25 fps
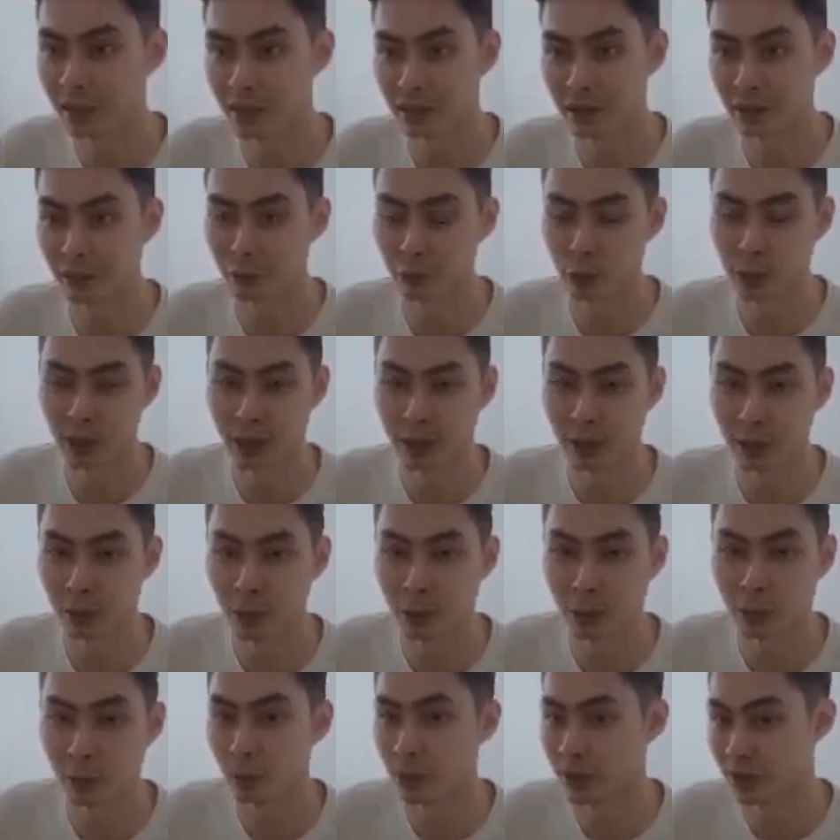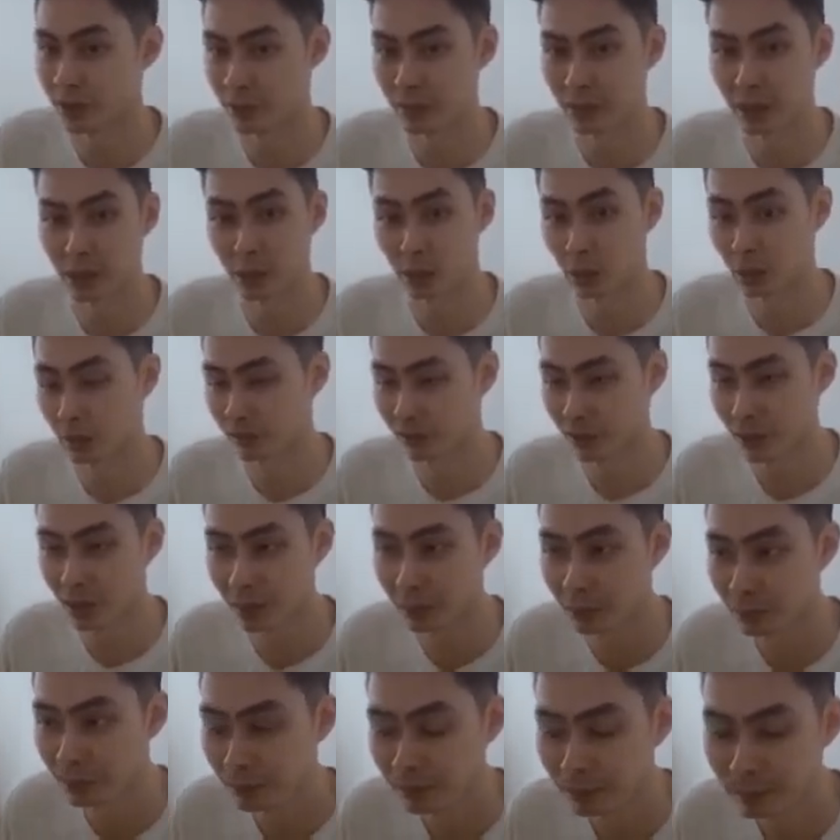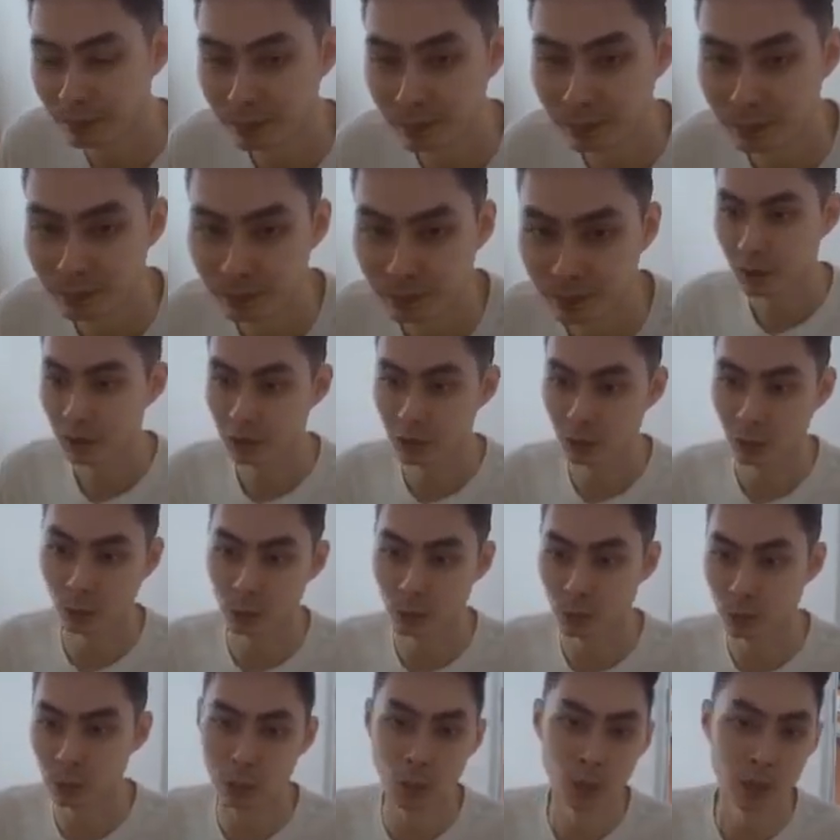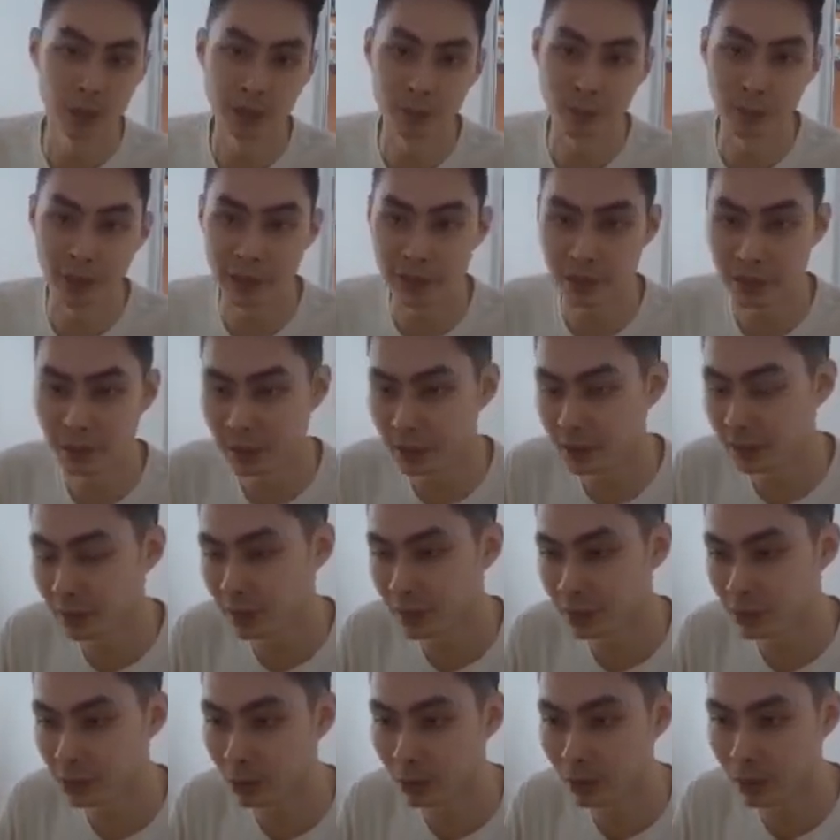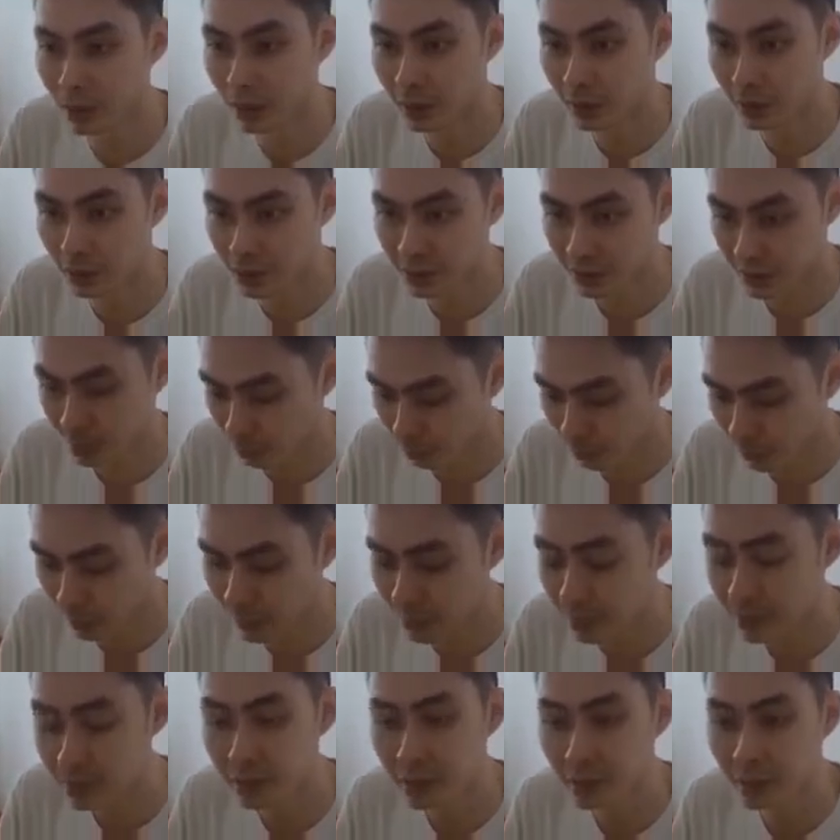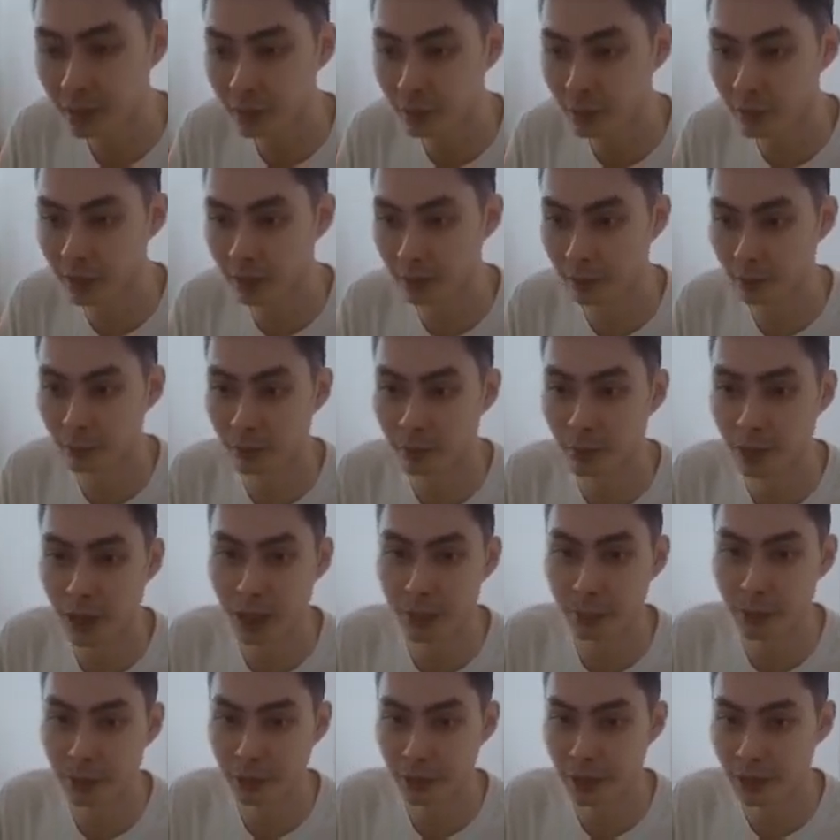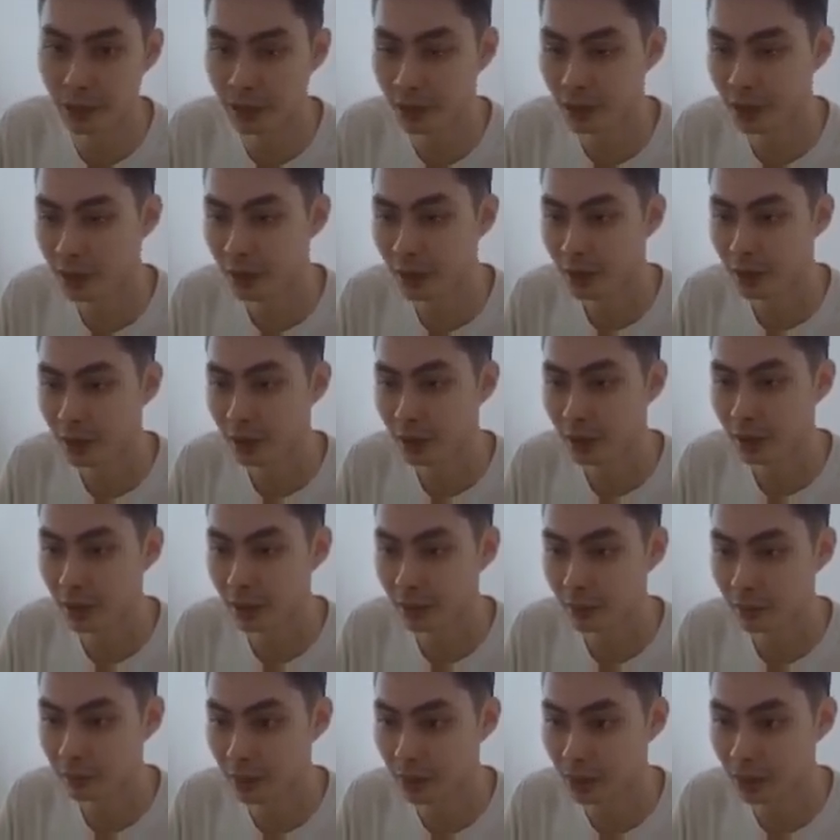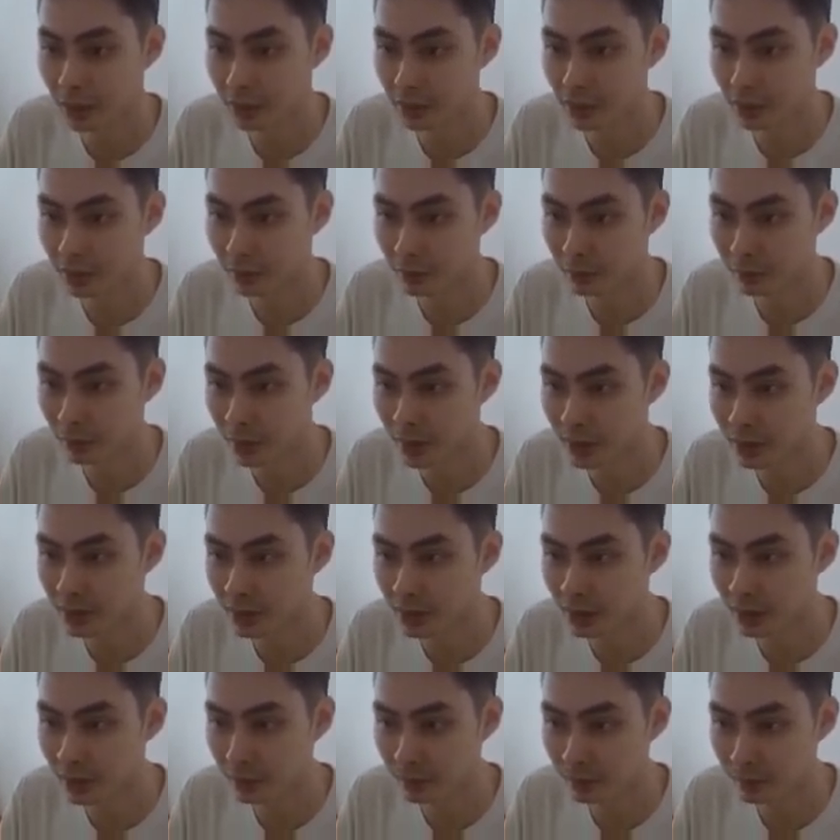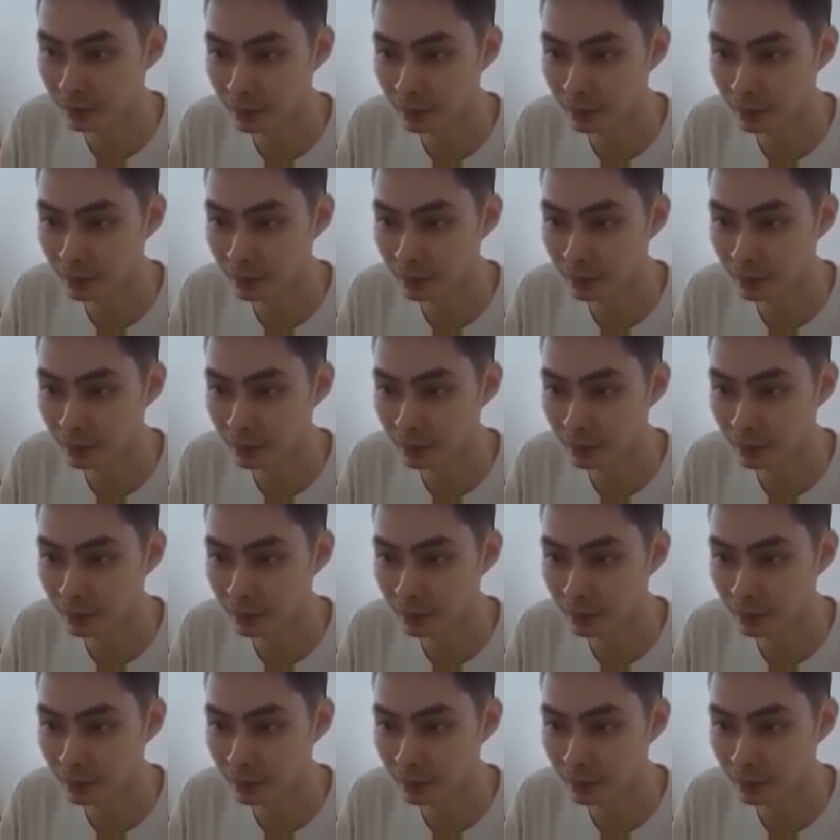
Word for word: instead of training our own, we're saving a lot of time. So to load the weights in, let's go ahead and just say weights, create a variable here, and we're gonna say ResNet